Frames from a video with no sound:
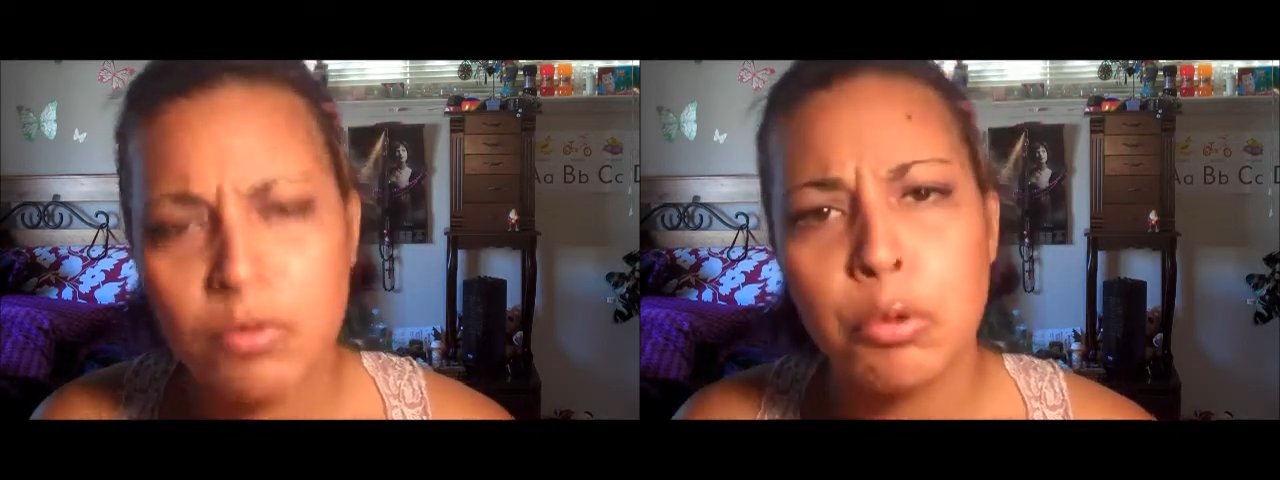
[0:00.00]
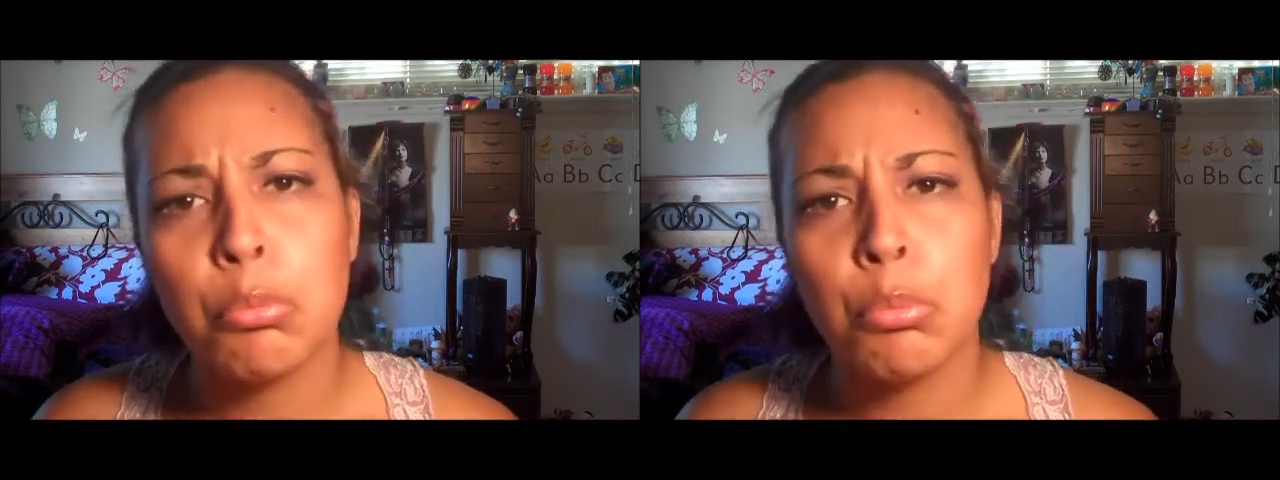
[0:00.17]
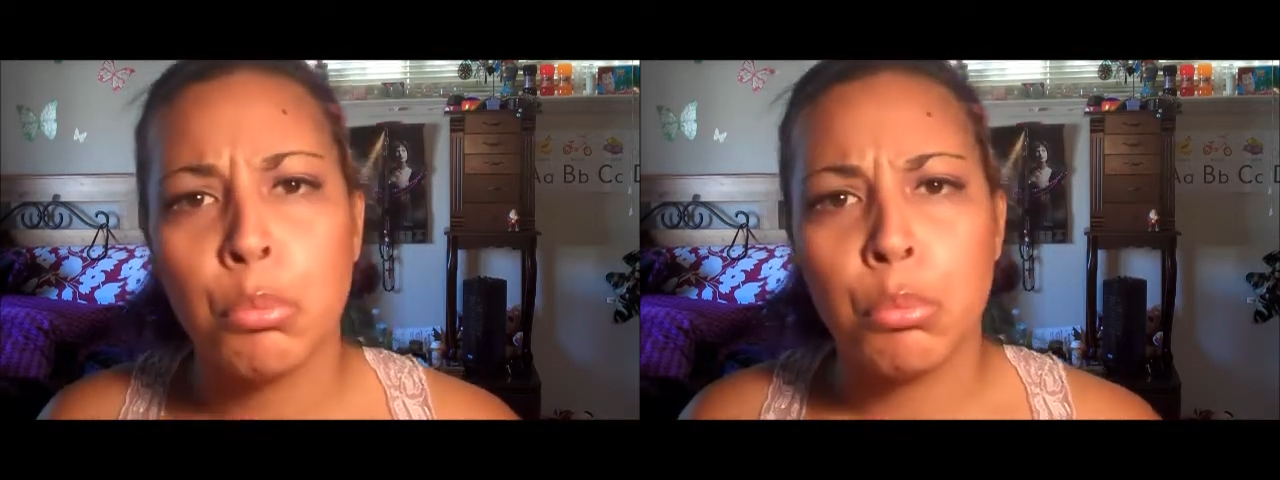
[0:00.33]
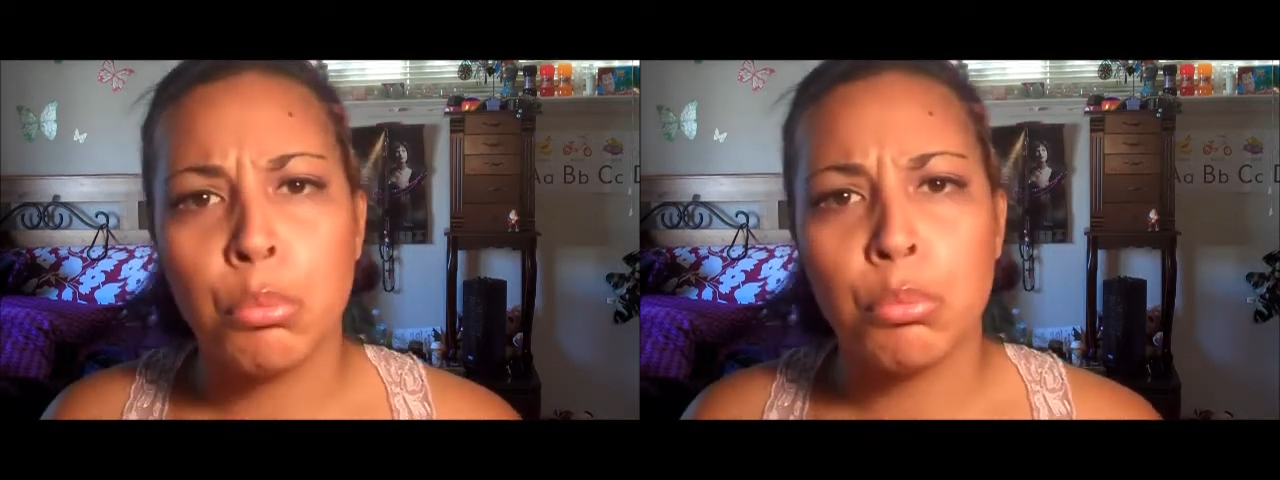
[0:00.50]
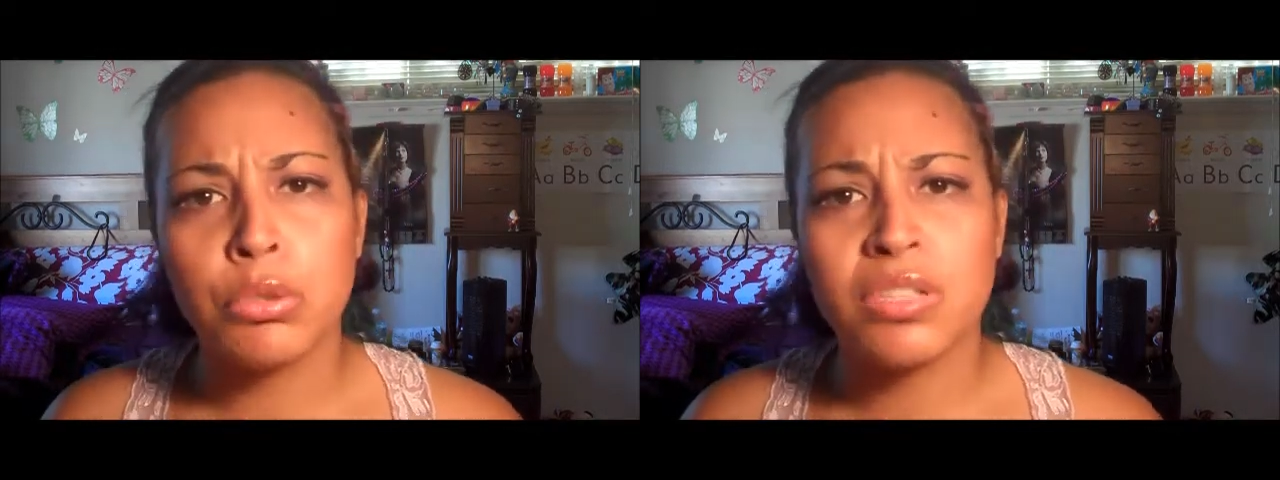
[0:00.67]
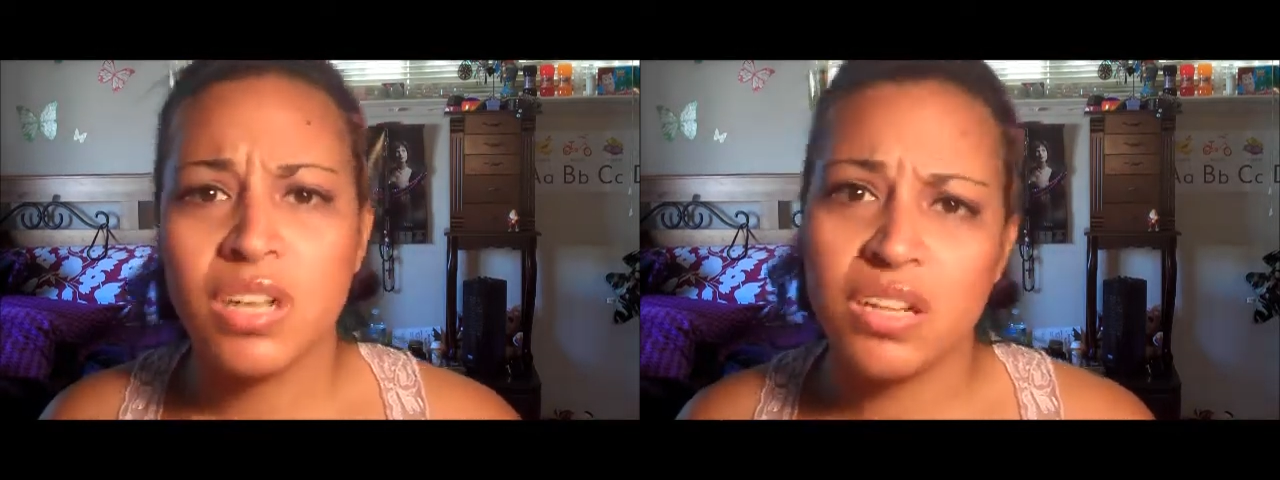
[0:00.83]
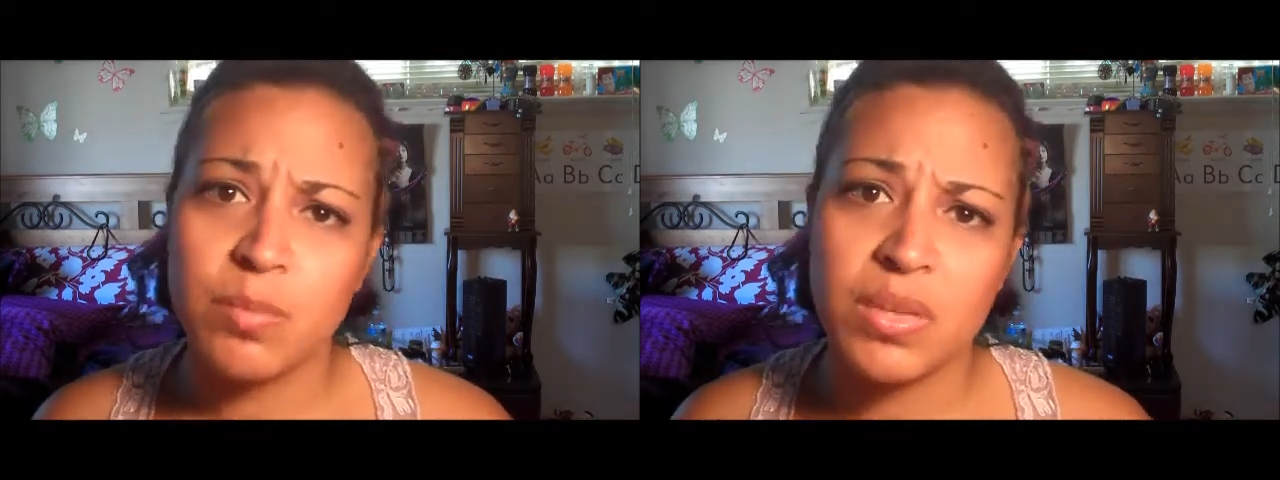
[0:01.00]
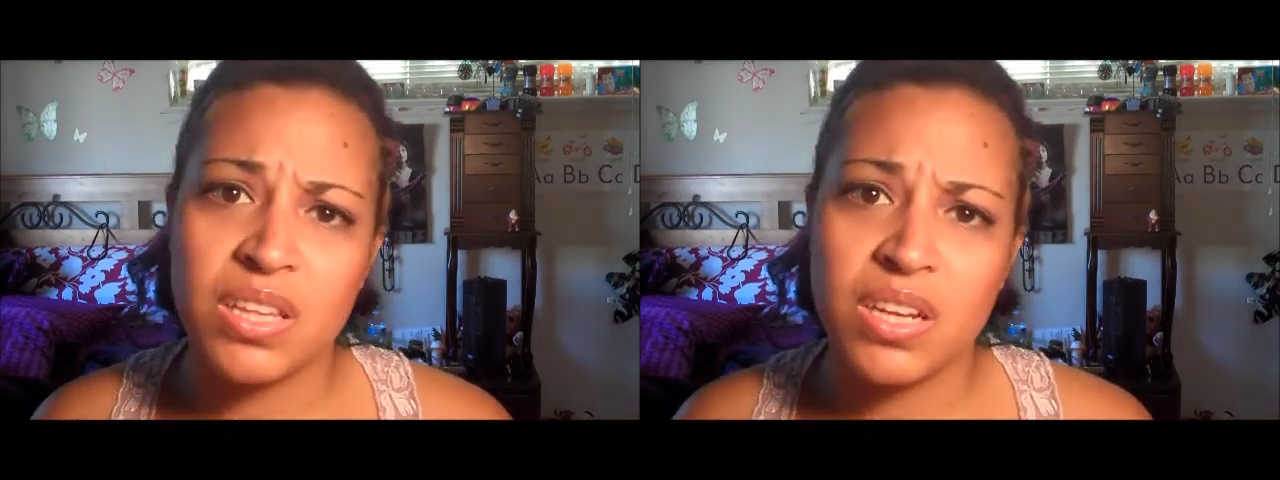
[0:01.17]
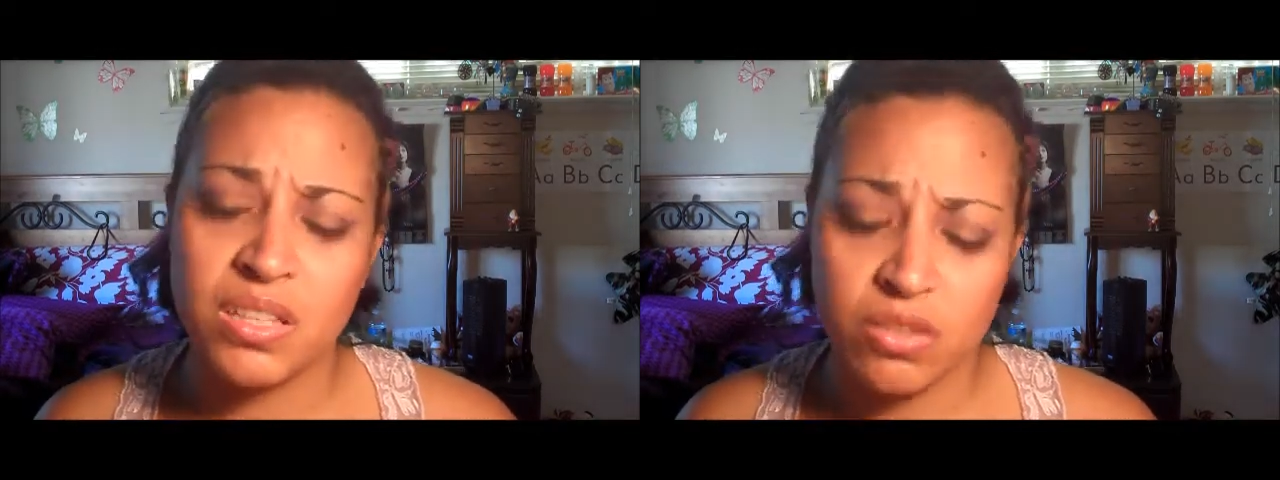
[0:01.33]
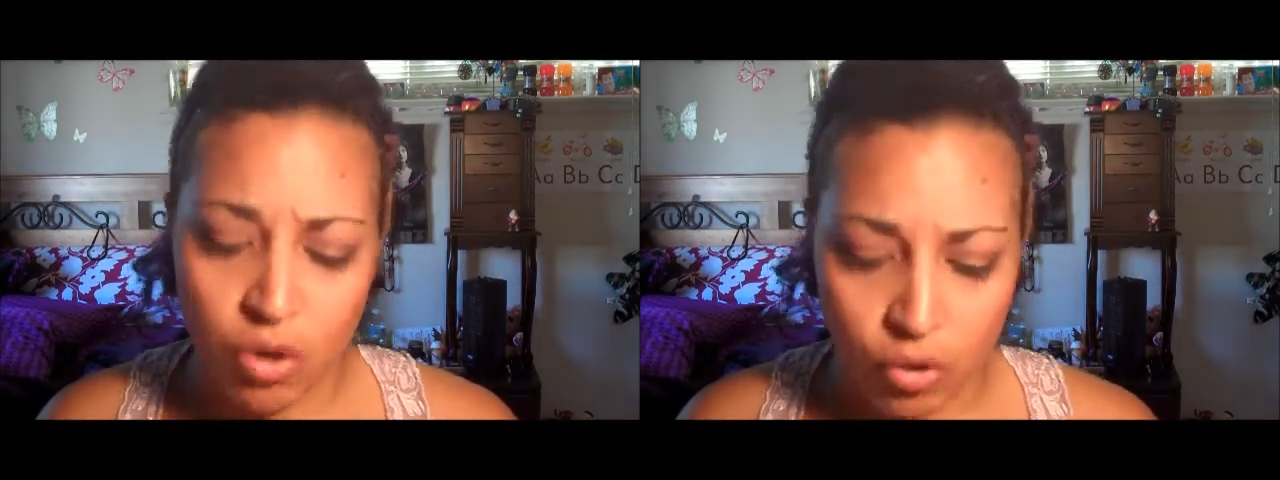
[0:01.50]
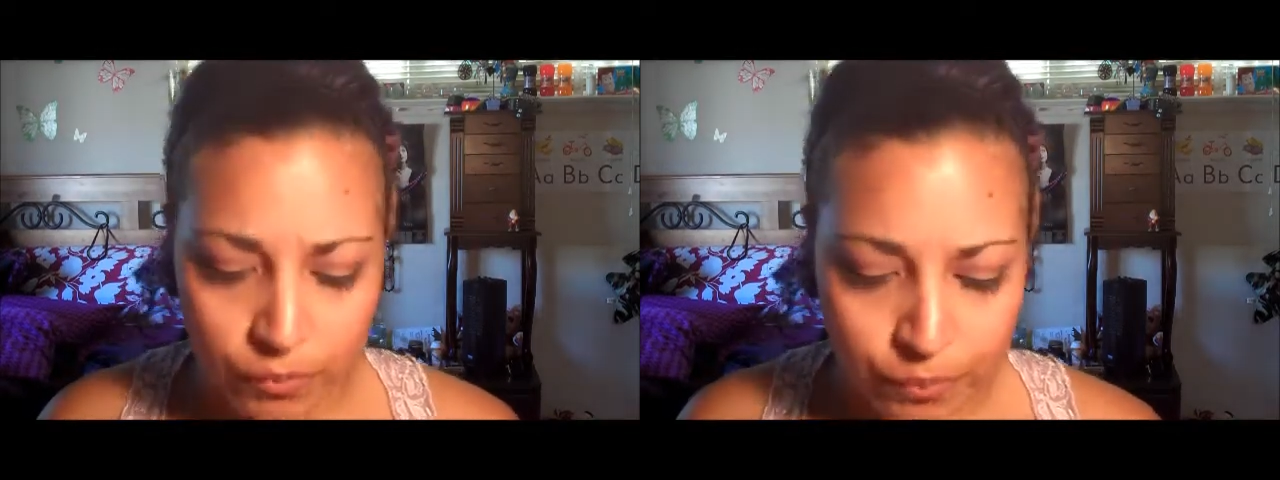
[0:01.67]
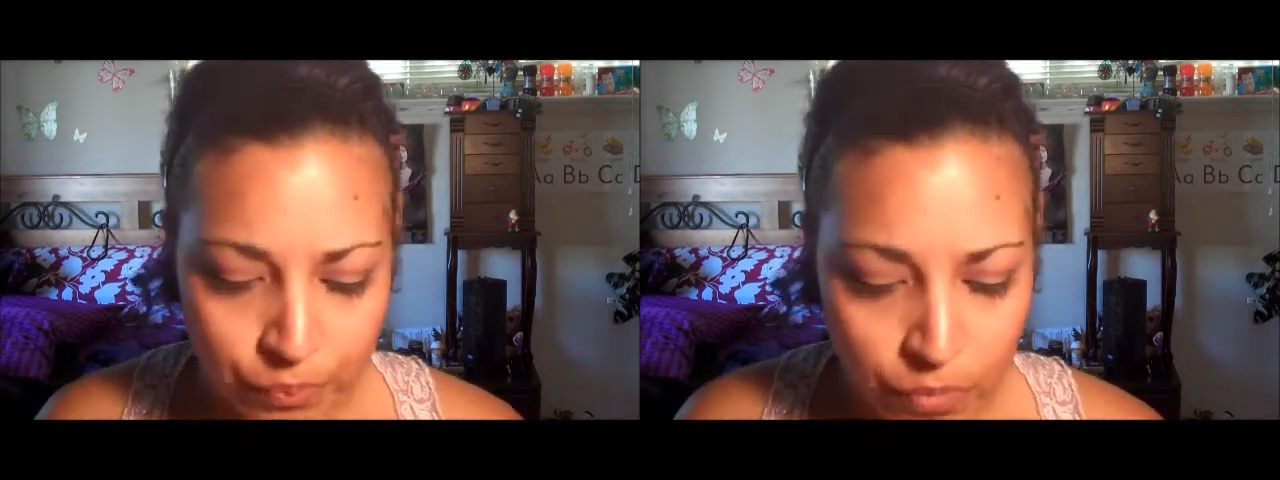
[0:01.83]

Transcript: hmm, it's gonna have to be in the next haul